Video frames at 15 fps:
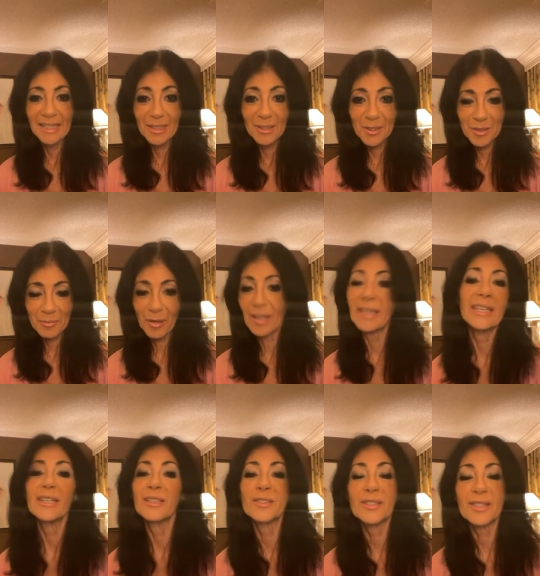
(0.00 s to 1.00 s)
here's
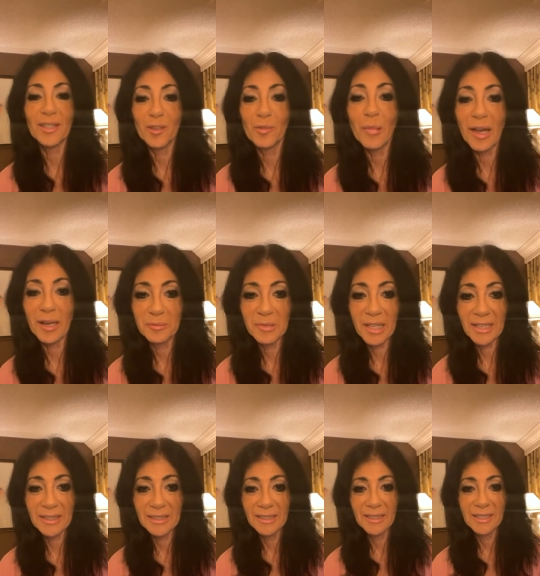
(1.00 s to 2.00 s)
here's the bottom
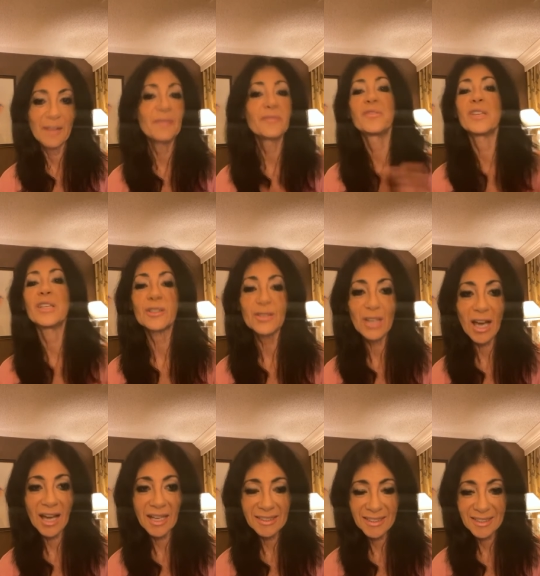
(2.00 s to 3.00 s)
line: fear
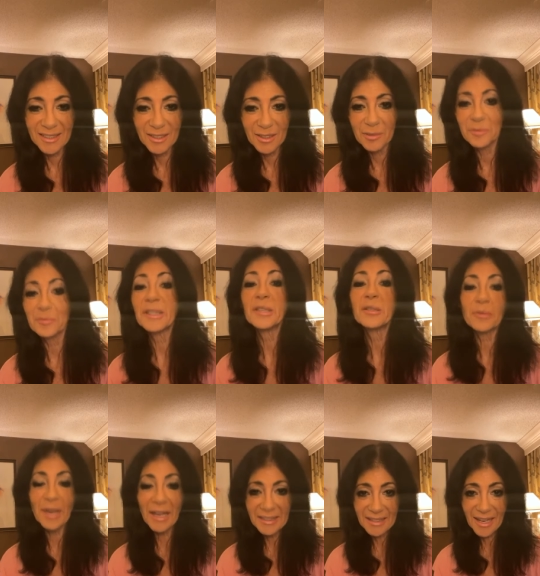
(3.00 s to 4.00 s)
not,
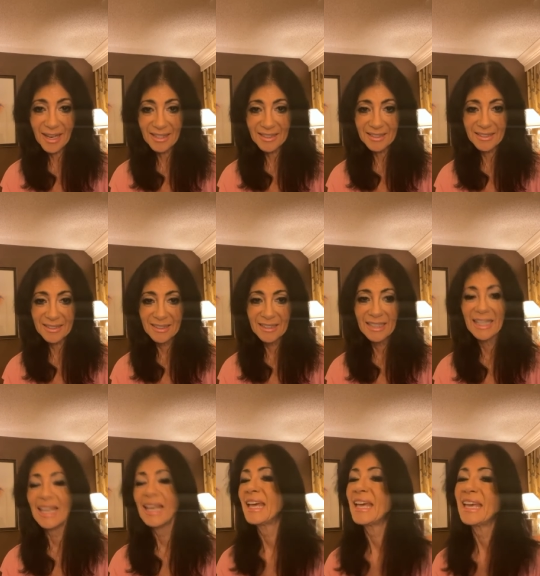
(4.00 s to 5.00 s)
regret not,
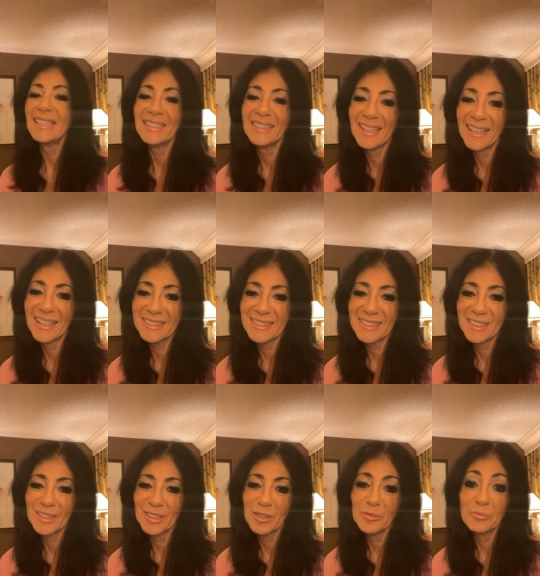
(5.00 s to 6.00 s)
hate not,
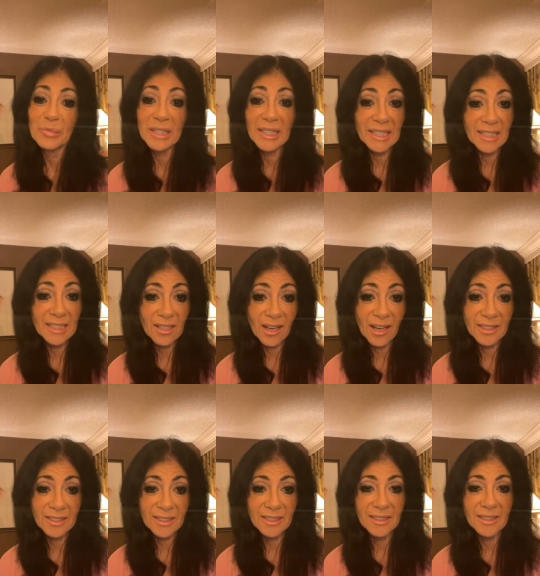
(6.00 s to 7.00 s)
pity
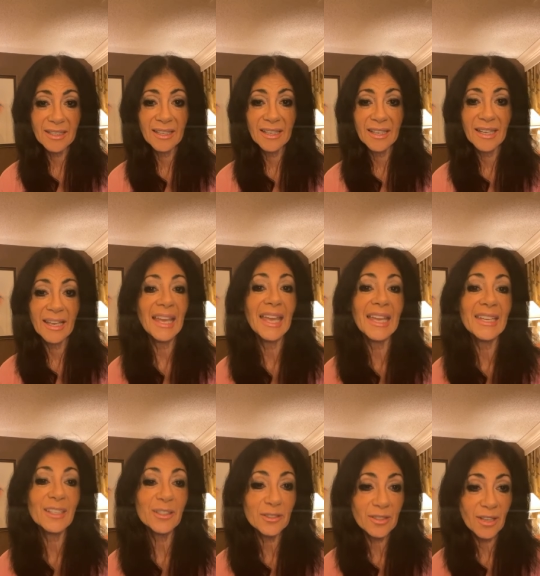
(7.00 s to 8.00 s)
not,
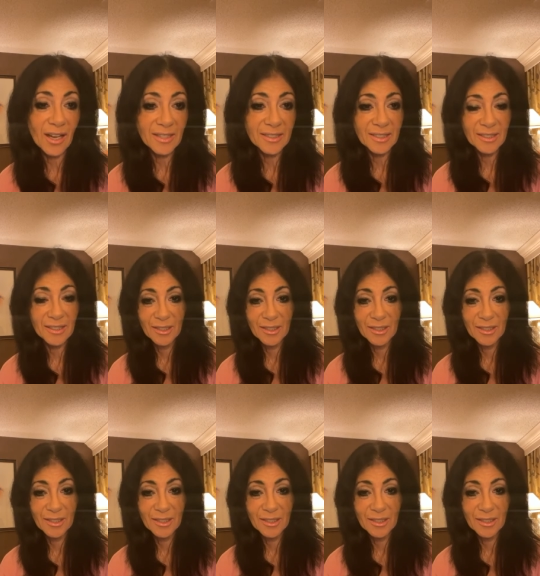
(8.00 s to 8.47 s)
anger not,